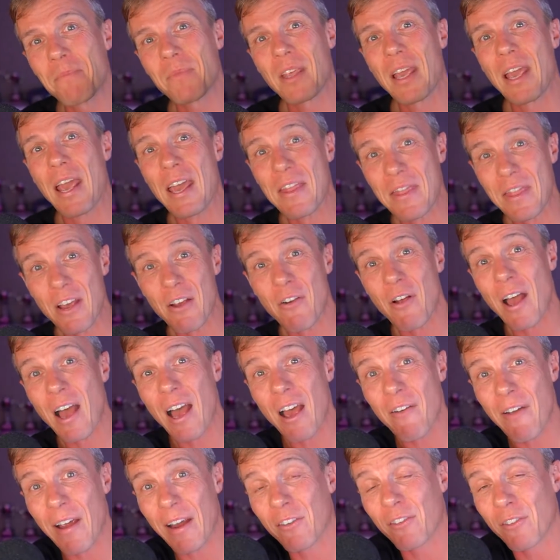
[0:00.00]
And there
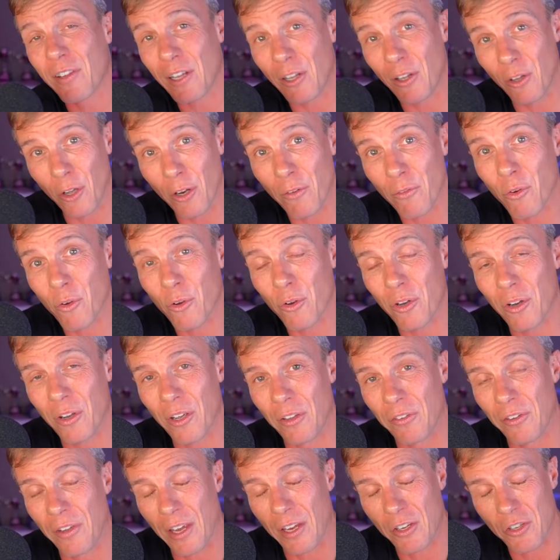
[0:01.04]
are actually a lot of
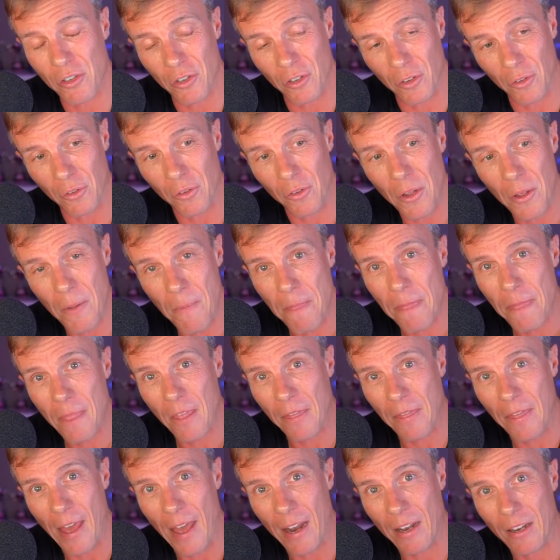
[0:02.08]
organizations
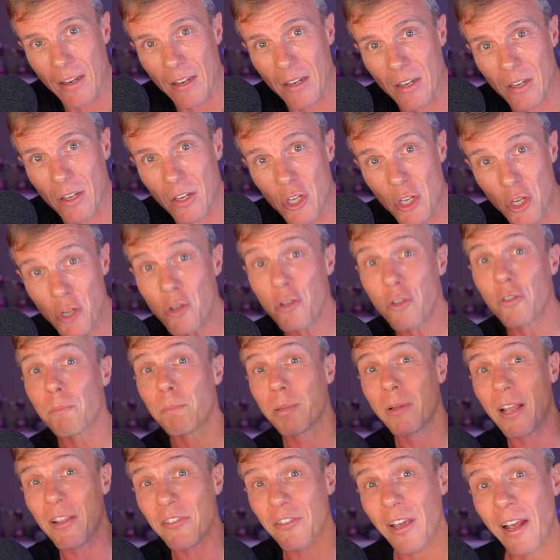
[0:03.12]
that use
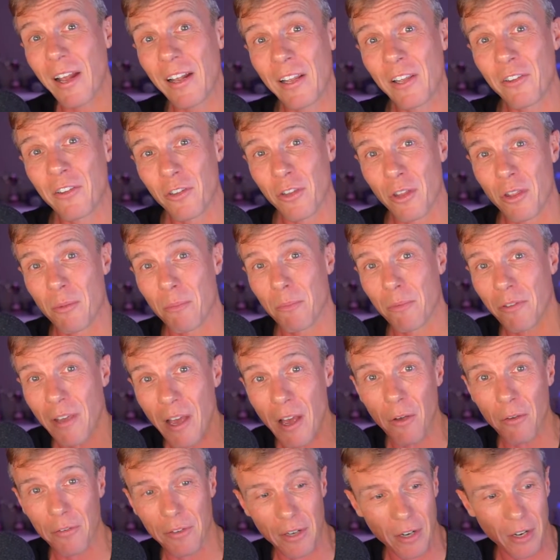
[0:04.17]
plus aliasing
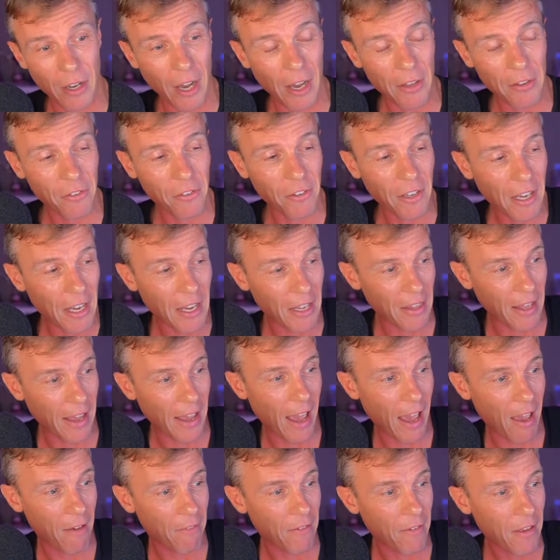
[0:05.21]
themselves. And I see they
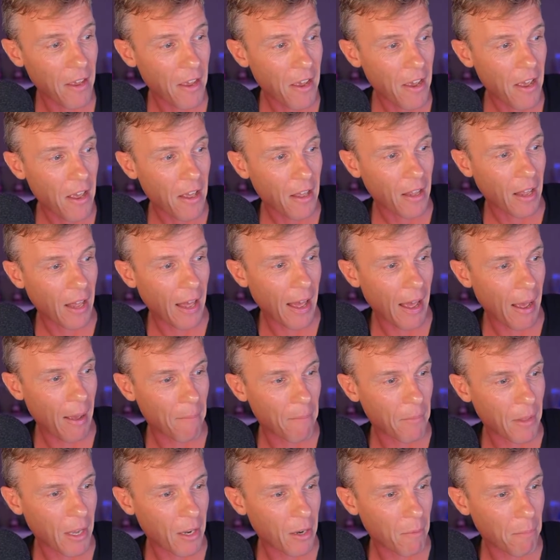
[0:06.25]
have,
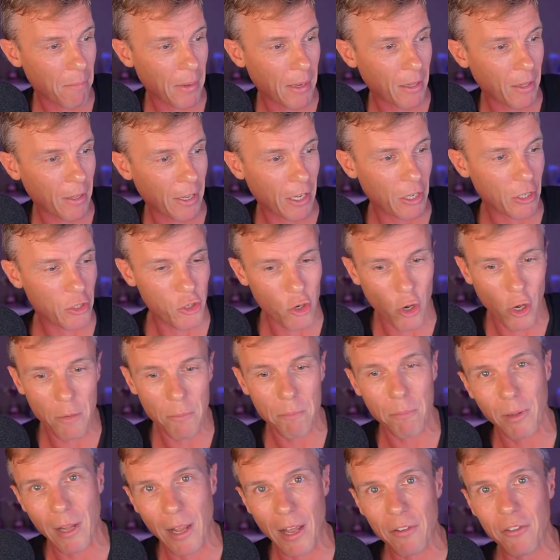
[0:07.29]
it'd be like John
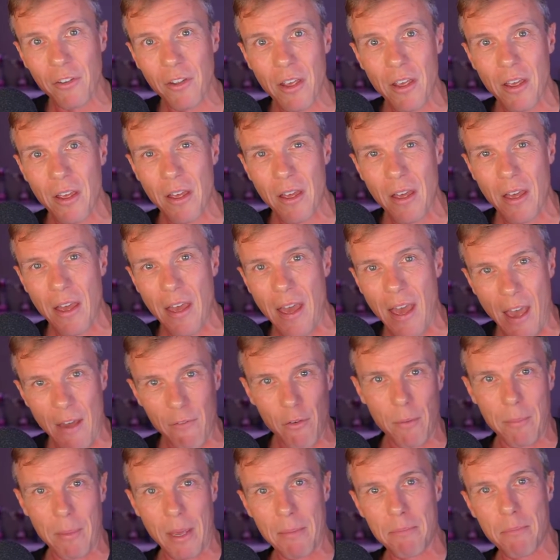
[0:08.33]
plus have
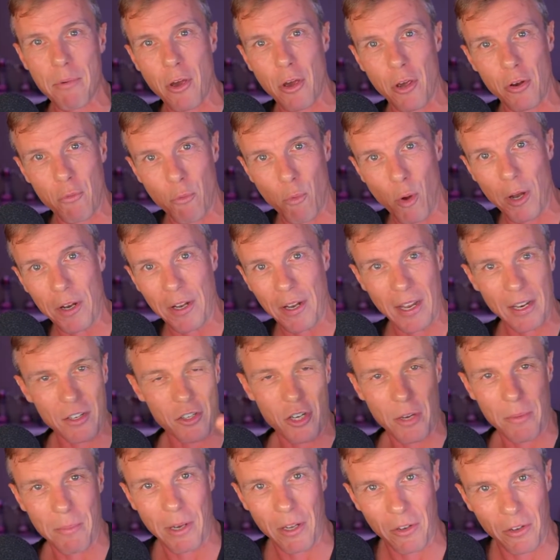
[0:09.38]
I been pwned 1 at
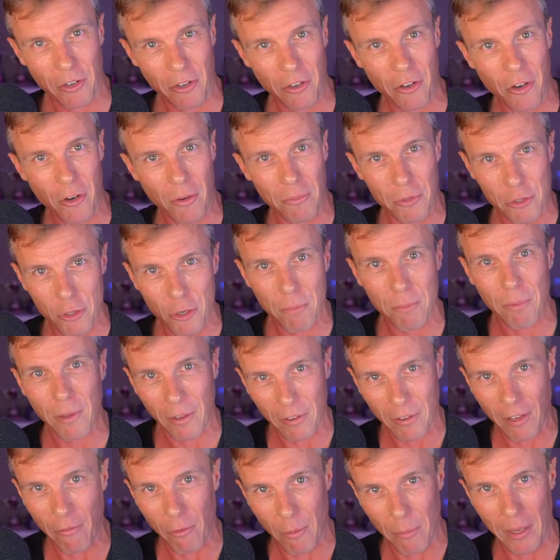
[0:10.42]
gmail.com, John
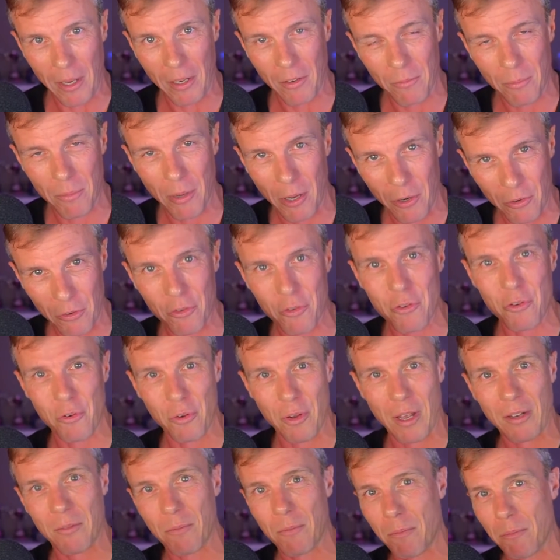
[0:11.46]
plus have I been pwned 2
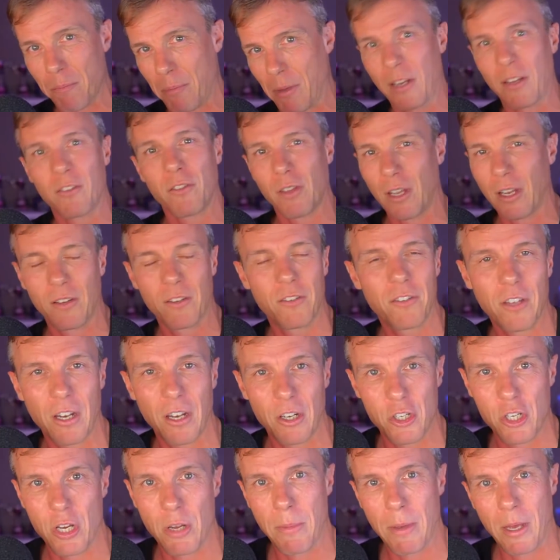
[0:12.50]
at instead of
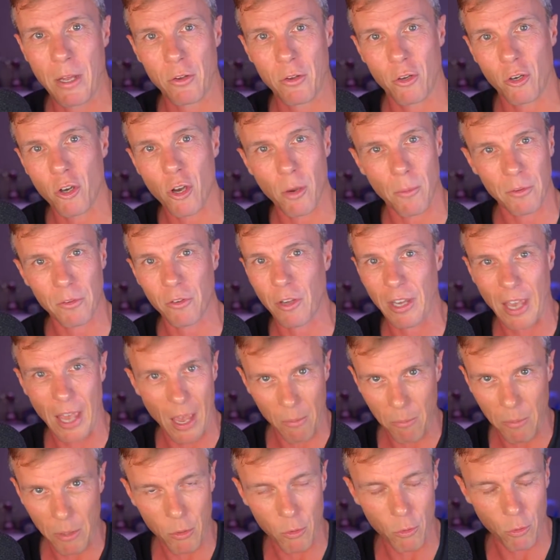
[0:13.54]
gmail.com, it's like
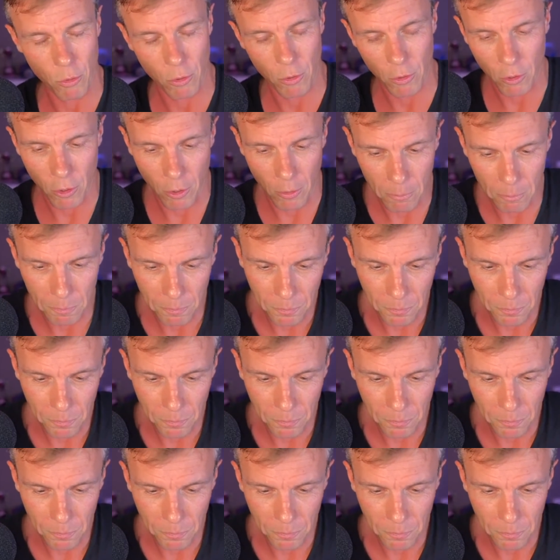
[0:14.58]
acmecore.com.